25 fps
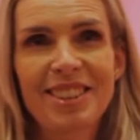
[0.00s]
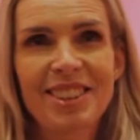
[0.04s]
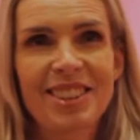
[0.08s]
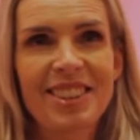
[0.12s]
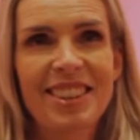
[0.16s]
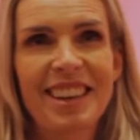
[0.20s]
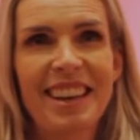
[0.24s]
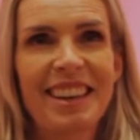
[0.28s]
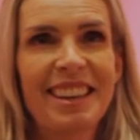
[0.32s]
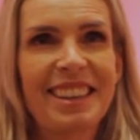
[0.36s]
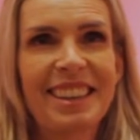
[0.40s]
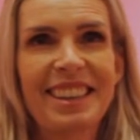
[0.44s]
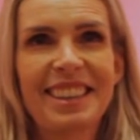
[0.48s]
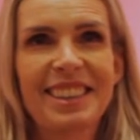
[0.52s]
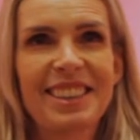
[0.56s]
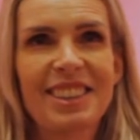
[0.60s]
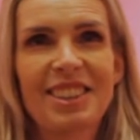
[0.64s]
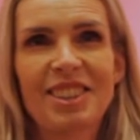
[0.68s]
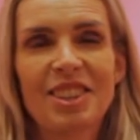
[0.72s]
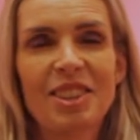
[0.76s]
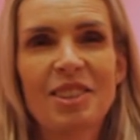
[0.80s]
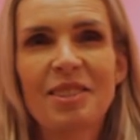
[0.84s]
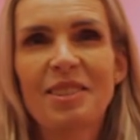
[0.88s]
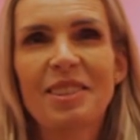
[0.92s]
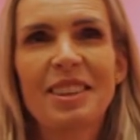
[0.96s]
just like in a
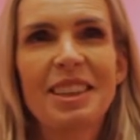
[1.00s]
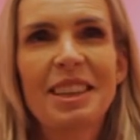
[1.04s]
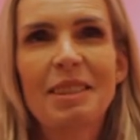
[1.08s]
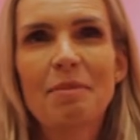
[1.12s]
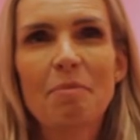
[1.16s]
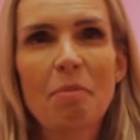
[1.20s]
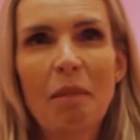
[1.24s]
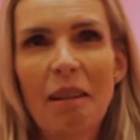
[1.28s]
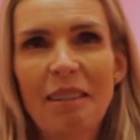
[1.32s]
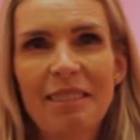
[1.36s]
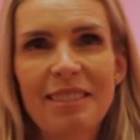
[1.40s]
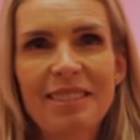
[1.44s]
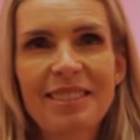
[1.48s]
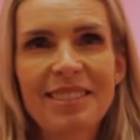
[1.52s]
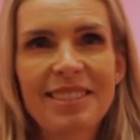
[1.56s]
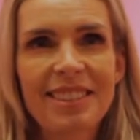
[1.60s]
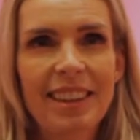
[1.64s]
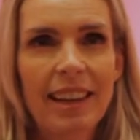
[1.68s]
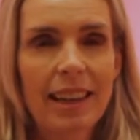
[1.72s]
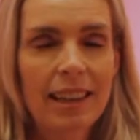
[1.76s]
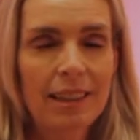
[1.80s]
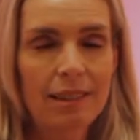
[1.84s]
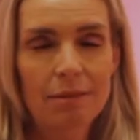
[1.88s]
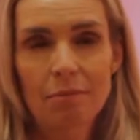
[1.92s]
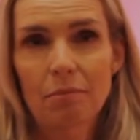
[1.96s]
2D model,
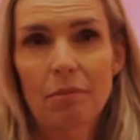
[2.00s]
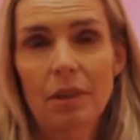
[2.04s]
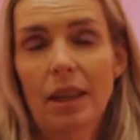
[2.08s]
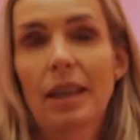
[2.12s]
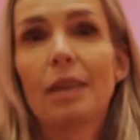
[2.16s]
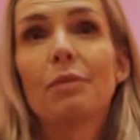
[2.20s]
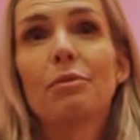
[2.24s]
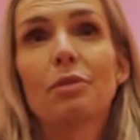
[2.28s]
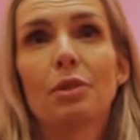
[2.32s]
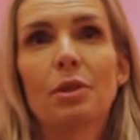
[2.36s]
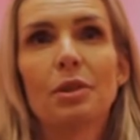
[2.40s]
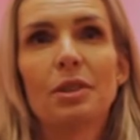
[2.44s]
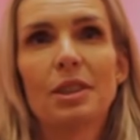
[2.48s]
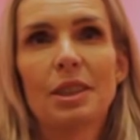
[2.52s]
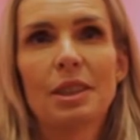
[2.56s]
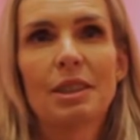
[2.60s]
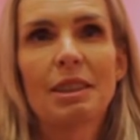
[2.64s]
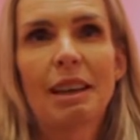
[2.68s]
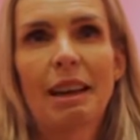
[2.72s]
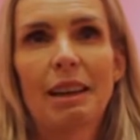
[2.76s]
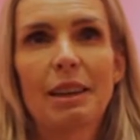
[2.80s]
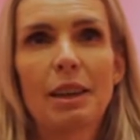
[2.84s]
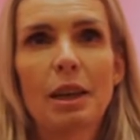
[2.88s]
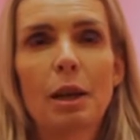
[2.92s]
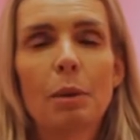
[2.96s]
like if you're
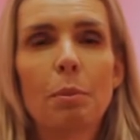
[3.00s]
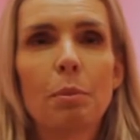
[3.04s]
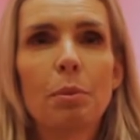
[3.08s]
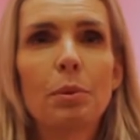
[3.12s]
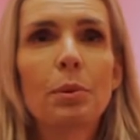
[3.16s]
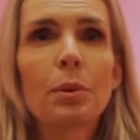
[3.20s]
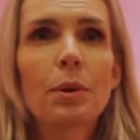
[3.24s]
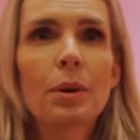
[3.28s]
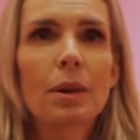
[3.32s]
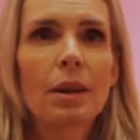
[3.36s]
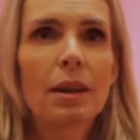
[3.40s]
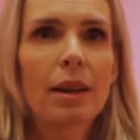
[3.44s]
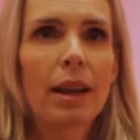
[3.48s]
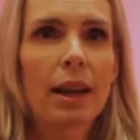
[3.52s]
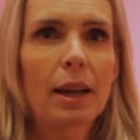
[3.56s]
designing a book,